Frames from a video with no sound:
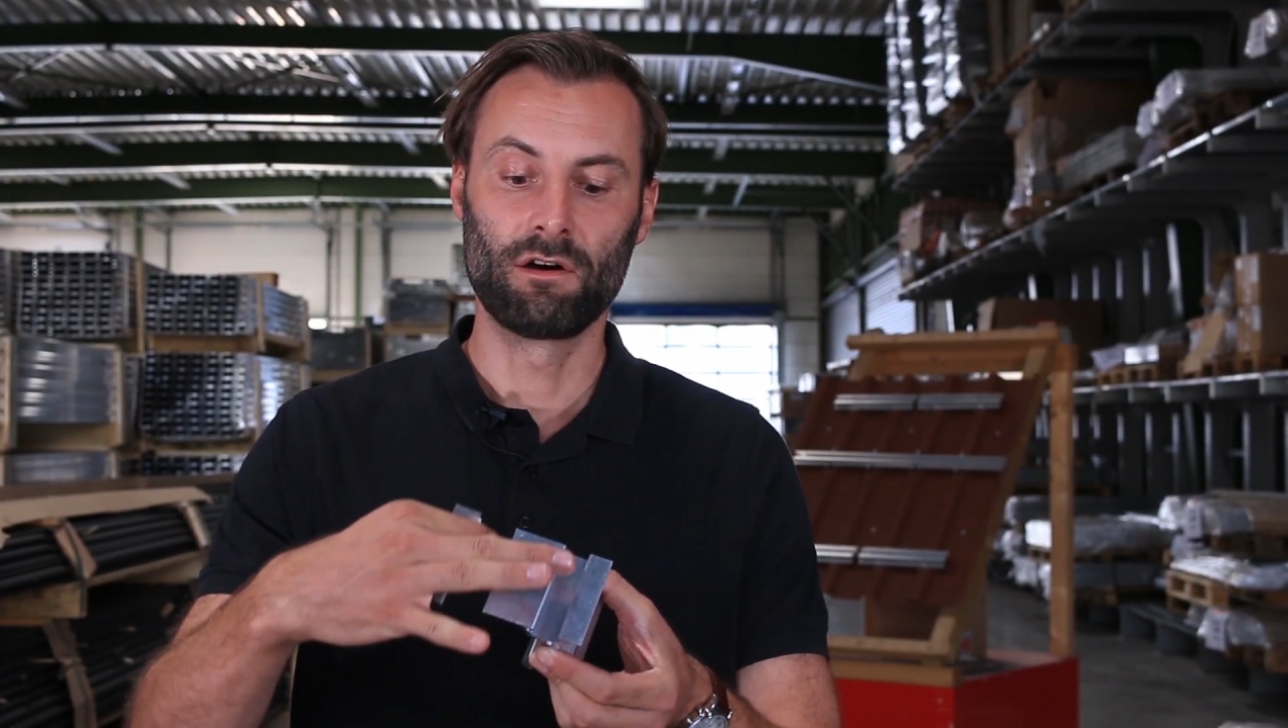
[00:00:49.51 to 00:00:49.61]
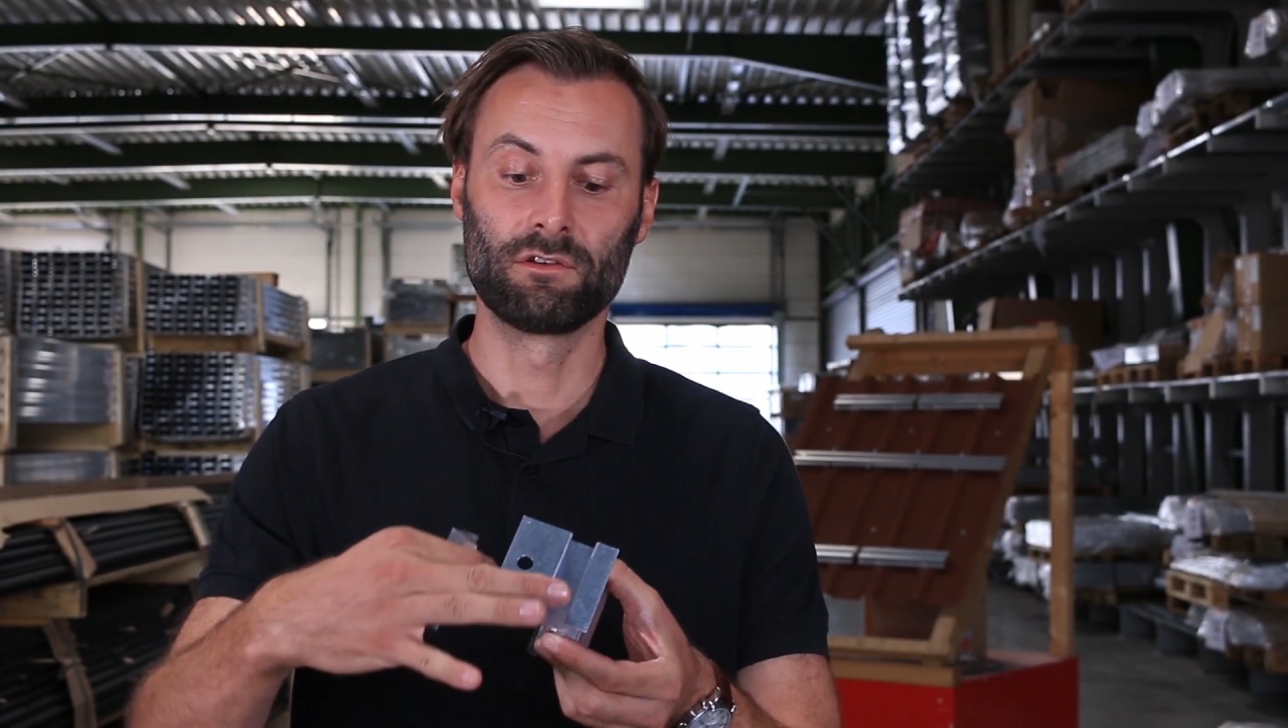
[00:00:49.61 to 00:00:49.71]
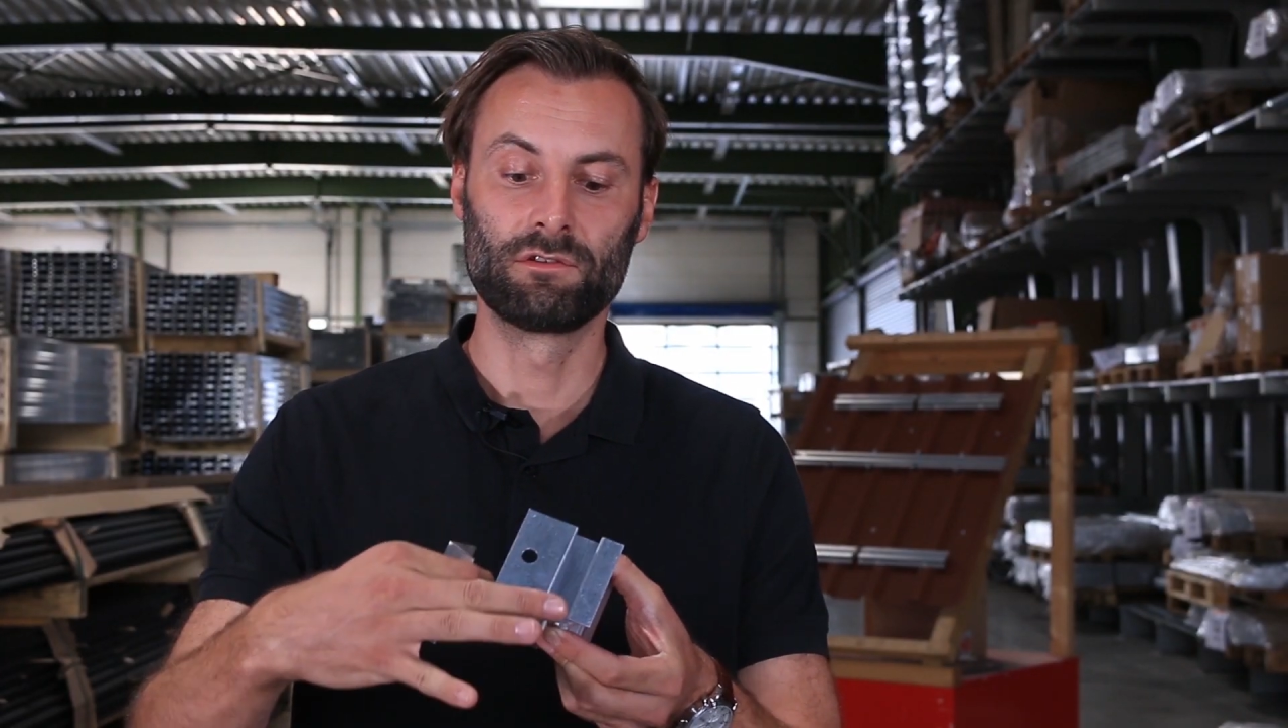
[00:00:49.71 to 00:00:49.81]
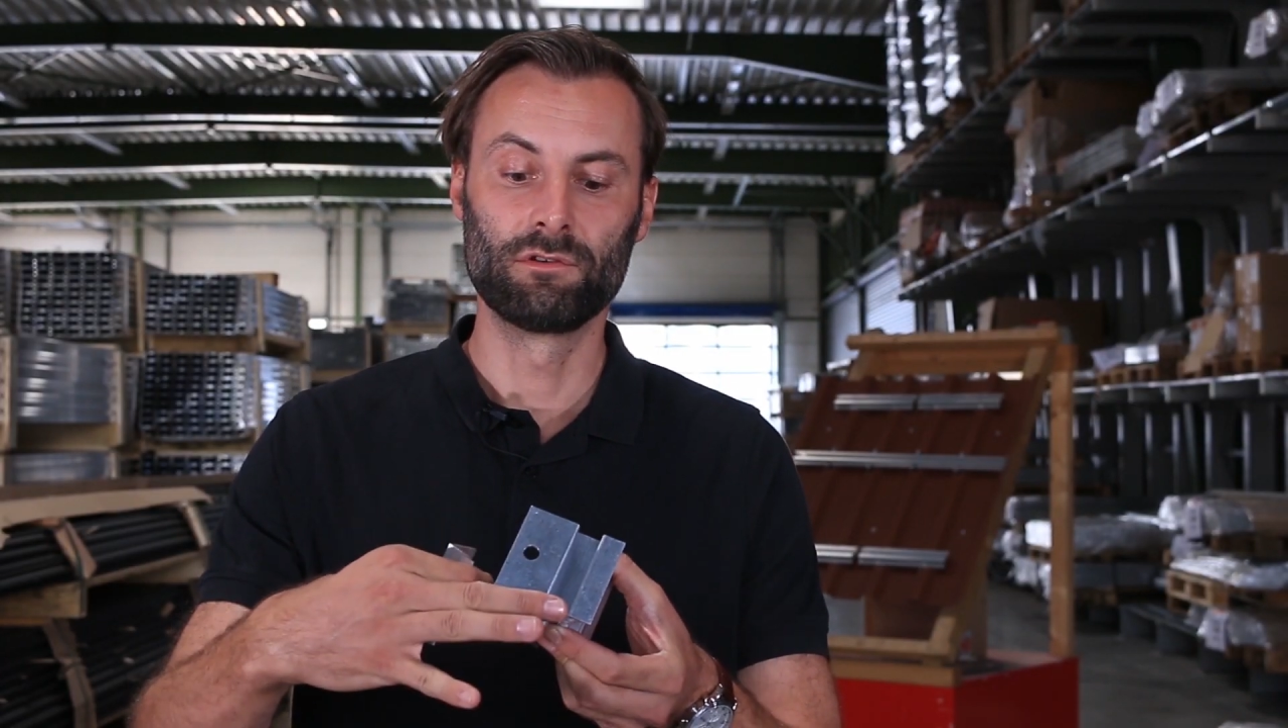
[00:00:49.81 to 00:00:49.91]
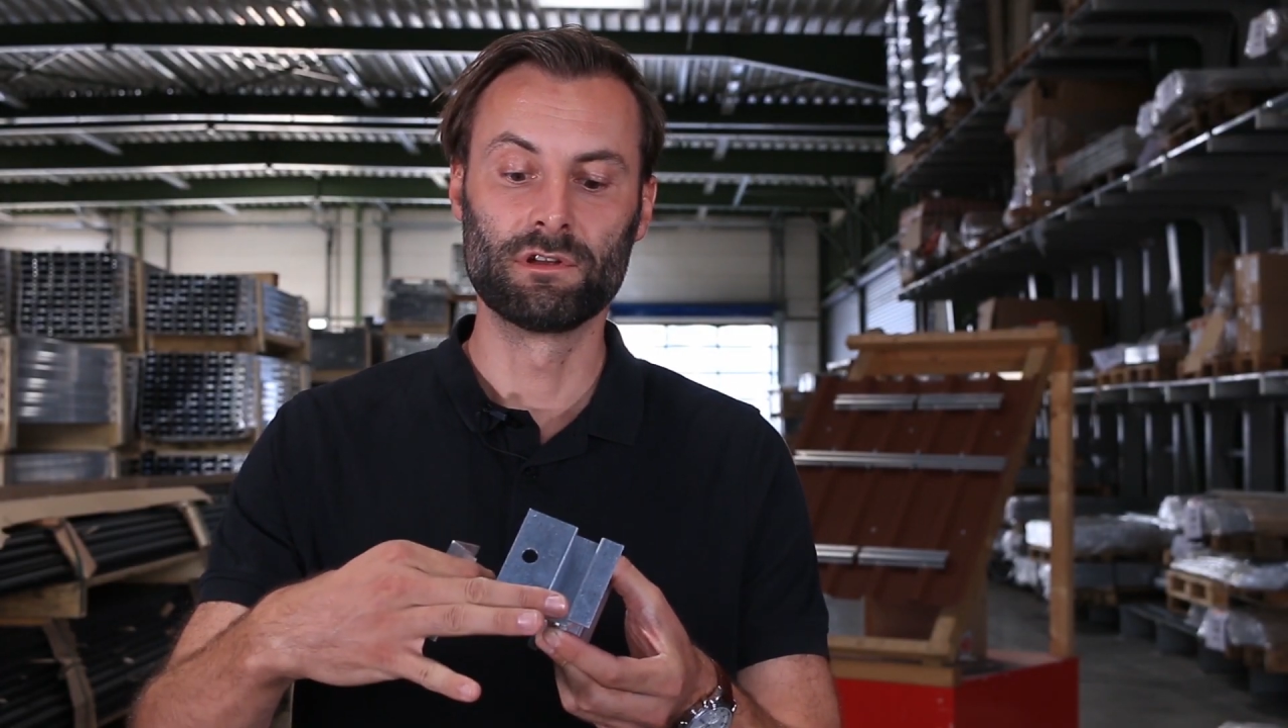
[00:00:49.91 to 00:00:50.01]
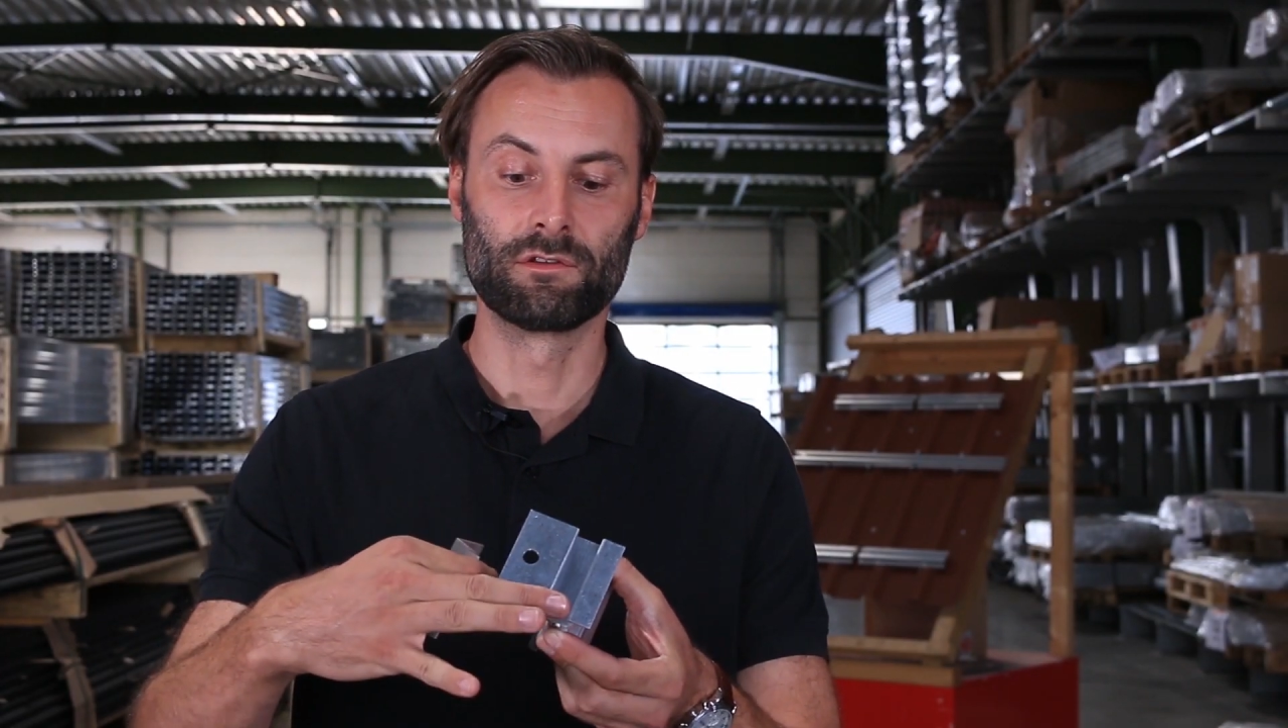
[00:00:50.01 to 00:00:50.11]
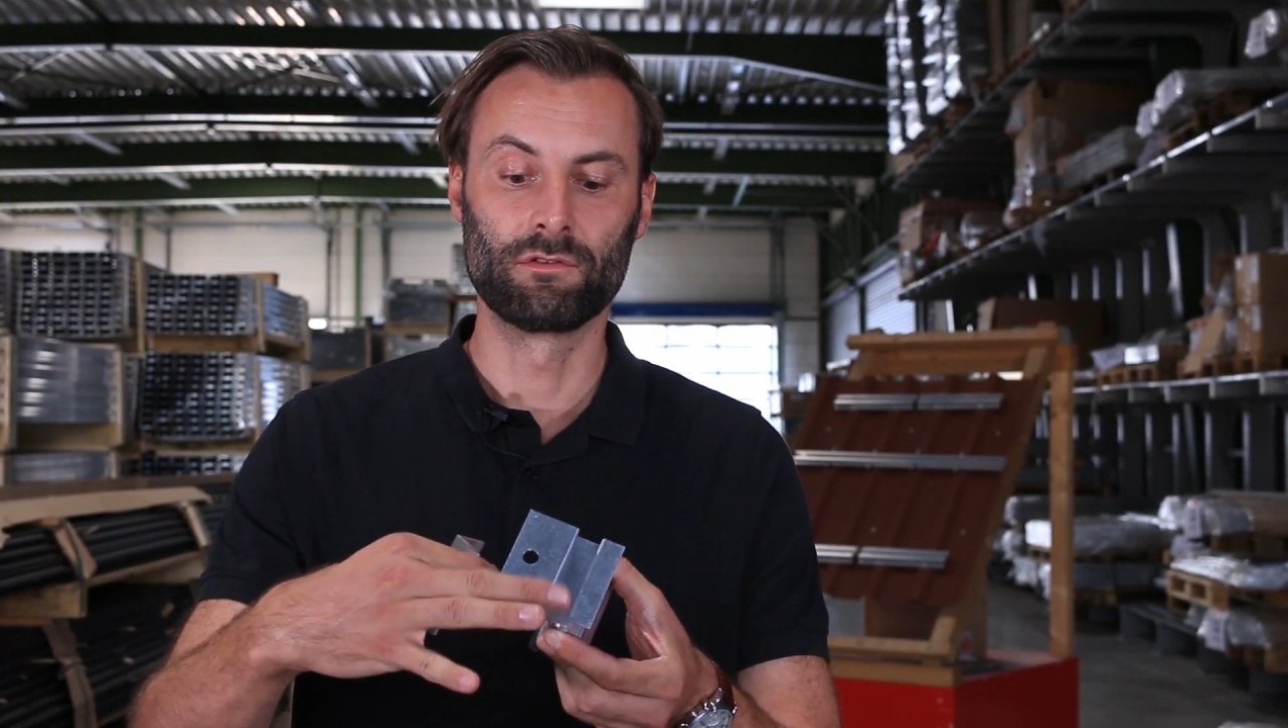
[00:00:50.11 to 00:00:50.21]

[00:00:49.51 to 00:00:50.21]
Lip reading: onto the